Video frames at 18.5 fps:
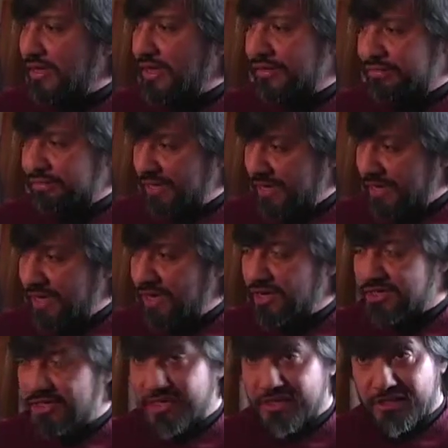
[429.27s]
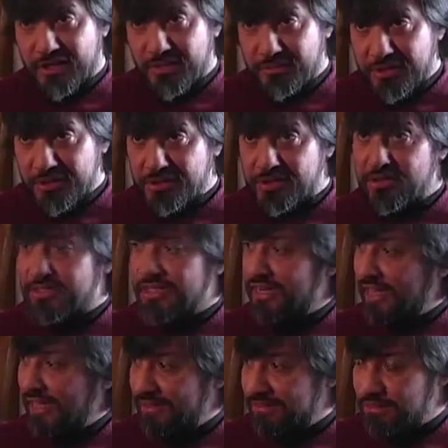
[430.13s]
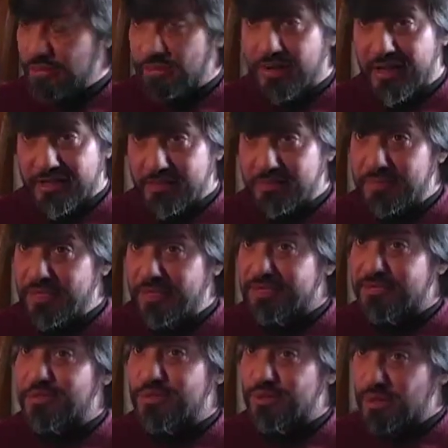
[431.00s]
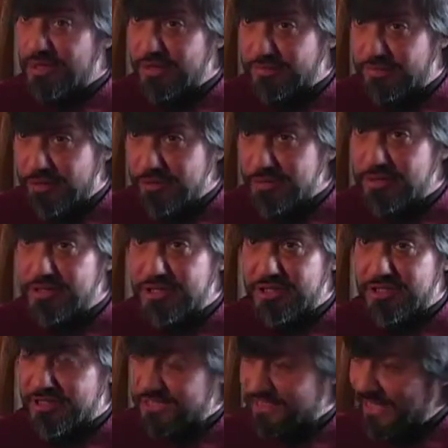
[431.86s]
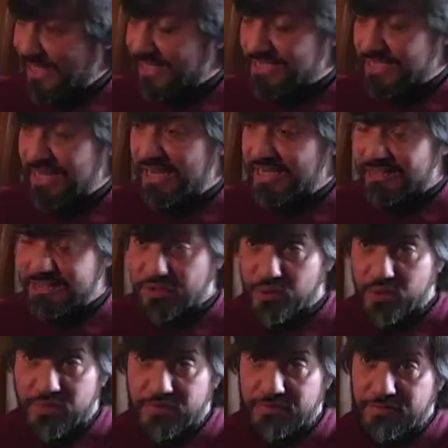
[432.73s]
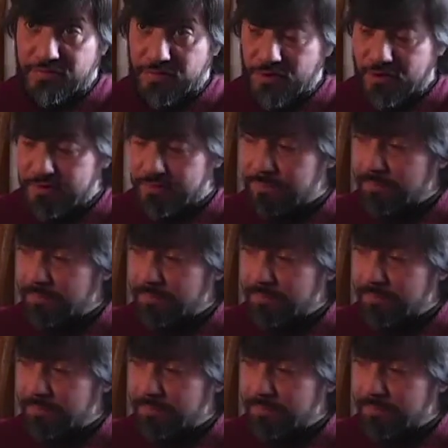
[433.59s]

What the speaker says: after I got this commission that I had to write a piece for 24 musicians. I selected 24.